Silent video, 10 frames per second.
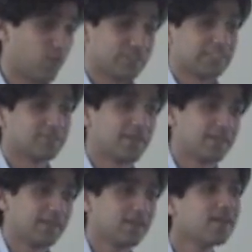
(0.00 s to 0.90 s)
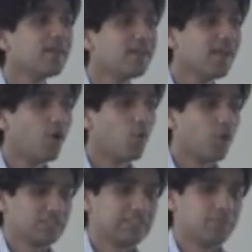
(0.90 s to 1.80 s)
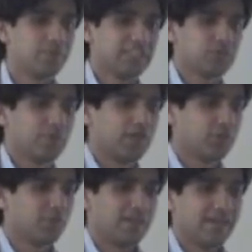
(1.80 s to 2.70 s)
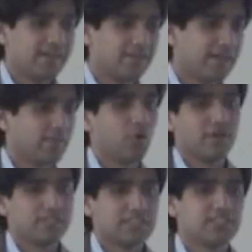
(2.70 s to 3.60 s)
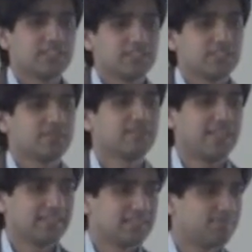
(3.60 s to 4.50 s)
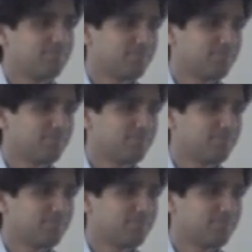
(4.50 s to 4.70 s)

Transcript: I wasn't expecting it. What's the best way to integrate a monetization engine?